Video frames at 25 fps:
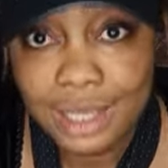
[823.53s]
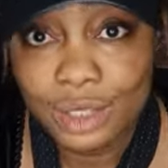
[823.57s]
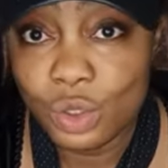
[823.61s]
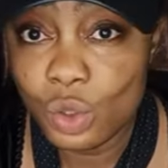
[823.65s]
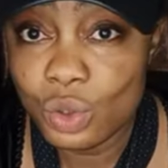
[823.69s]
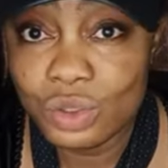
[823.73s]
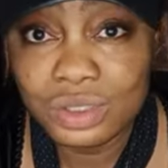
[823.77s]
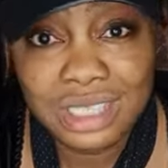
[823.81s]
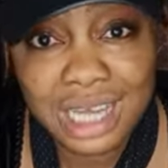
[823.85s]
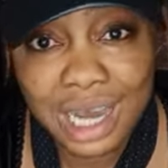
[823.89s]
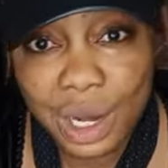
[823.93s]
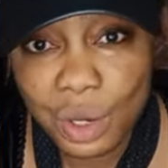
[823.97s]

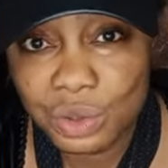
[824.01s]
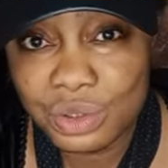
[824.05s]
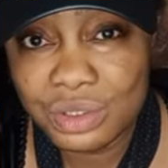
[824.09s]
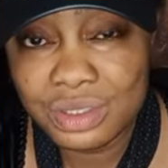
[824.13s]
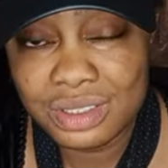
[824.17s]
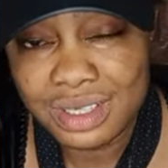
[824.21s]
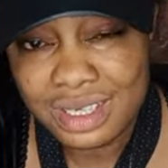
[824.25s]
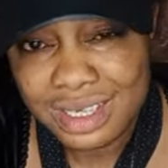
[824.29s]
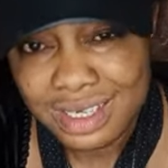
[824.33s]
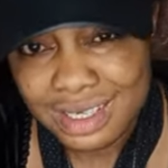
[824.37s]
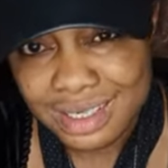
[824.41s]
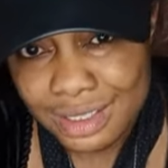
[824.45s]
Don't doubt.
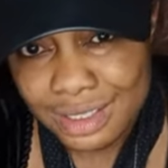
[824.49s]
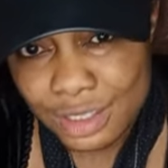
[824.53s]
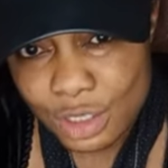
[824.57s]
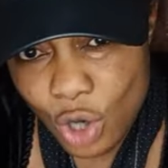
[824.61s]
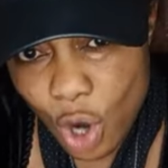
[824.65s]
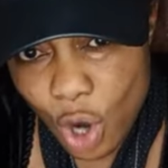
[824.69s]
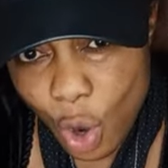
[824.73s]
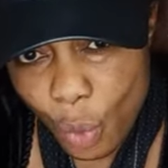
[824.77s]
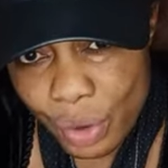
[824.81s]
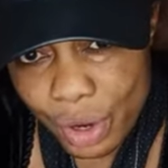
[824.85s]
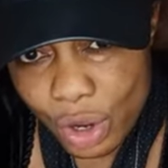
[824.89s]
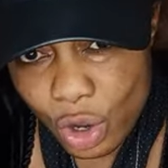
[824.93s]

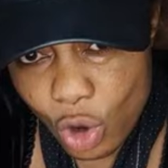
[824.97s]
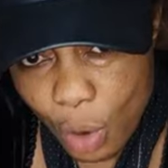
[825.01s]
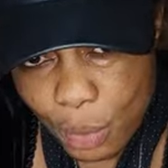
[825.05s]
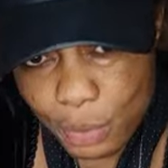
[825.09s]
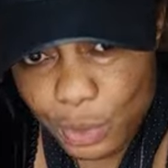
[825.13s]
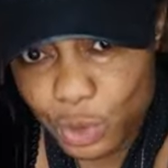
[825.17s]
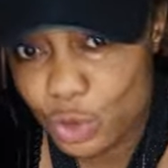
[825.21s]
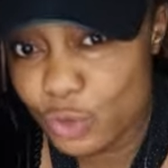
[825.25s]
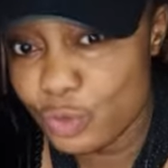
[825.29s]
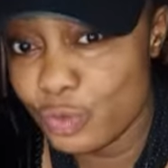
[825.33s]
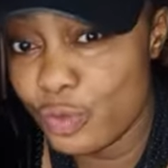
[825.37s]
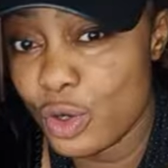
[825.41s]
God will come
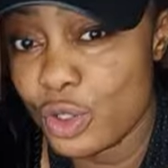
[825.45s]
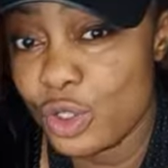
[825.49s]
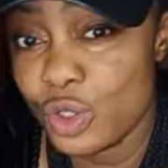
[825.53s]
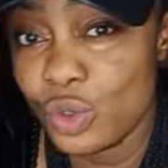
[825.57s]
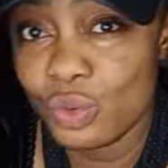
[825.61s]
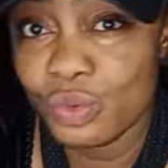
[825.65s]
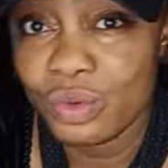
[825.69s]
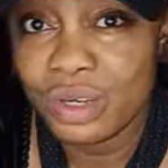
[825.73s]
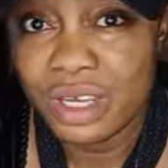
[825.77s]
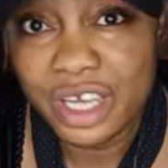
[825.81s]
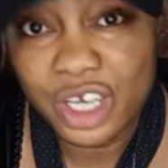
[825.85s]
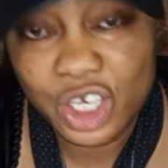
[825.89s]
true for
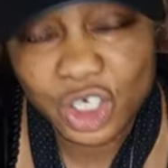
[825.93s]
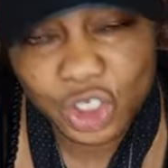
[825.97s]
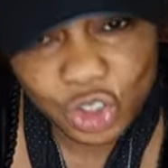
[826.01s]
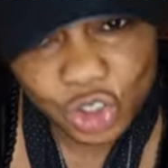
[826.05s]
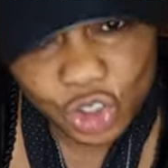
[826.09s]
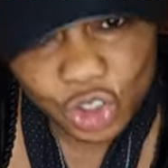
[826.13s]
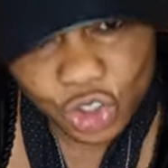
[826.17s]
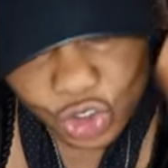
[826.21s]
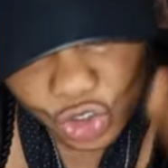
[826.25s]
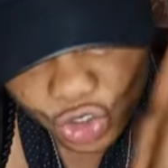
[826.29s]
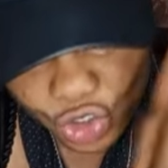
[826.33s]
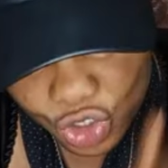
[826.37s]
you. In
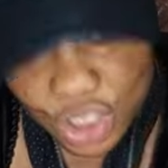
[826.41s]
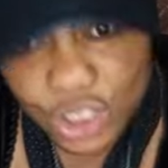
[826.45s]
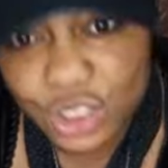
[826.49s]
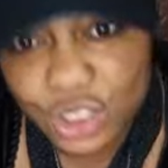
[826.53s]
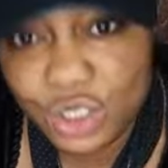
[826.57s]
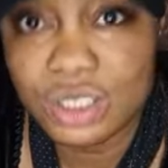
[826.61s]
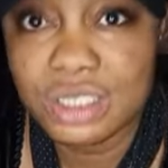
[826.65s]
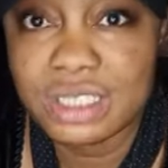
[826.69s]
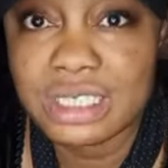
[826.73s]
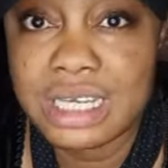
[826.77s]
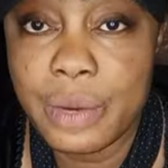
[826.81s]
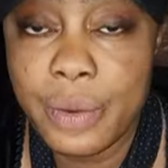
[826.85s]

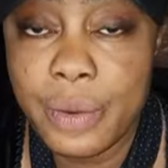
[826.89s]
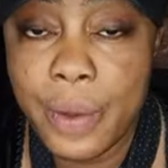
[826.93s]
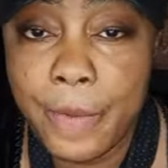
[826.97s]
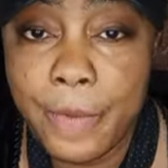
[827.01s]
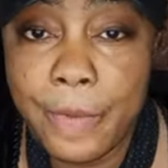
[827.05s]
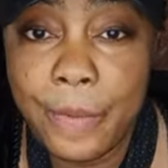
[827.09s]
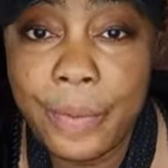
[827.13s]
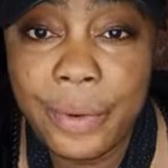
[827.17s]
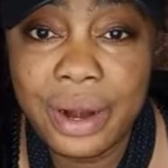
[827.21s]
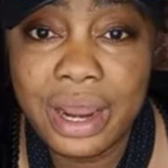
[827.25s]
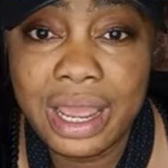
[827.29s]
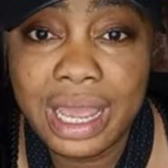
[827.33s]
Jesus' name we
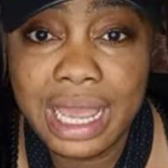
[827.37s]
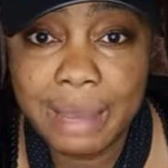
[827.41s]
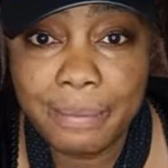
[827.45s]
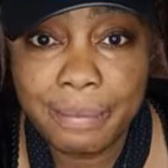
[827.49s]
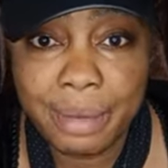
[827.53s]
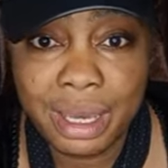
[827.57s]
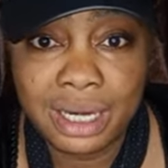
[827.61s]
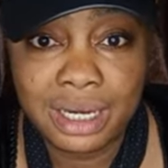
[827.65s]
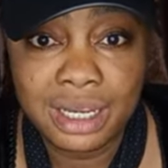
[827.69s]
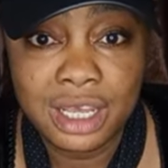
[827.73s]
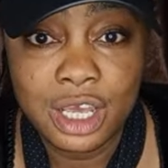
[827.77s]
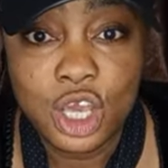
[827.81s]
pray.
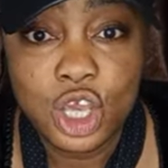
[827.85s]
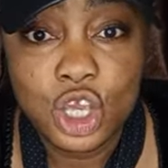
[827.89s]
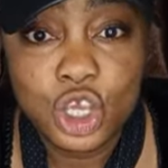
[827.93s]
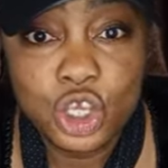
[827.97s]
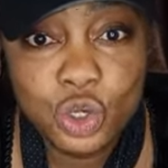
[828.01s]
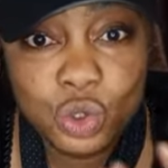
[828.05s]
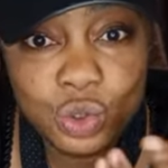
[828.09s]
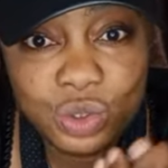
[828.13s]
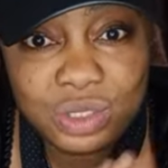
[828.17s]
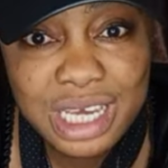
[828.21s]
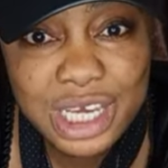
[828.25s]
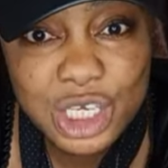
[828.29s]
Amen.
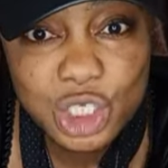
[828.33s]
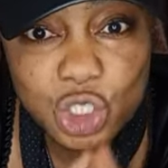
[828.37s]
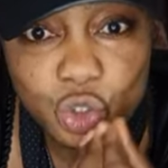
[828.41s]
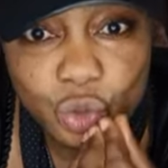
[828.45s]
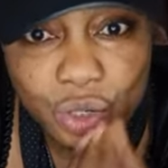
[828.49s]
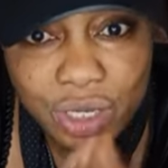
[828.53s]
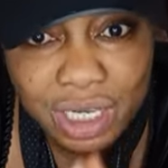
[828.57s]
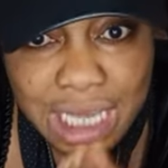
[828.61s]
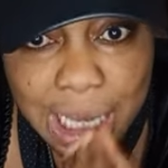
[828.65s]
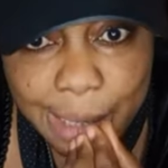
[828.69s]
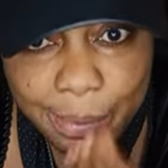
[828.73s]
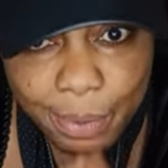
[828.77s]
Use a
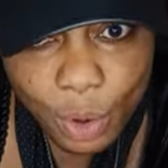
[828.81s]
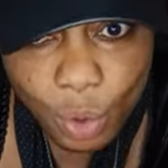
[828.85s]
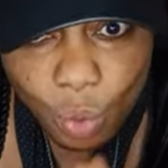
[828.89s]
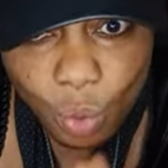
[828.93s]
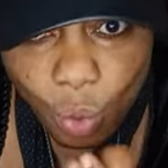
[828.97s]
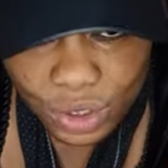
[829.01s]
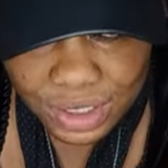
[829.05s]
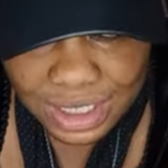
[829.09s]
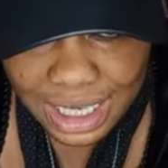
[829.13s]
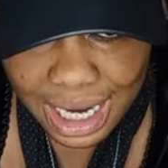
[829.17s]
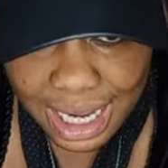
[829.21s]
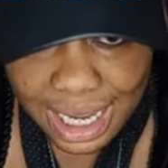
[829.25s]
drinkable
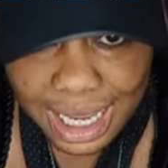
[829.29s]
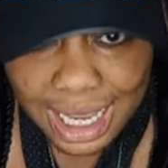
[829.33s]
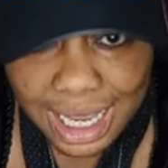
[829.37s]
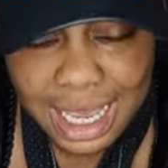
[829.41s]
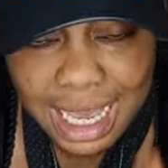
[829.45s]
water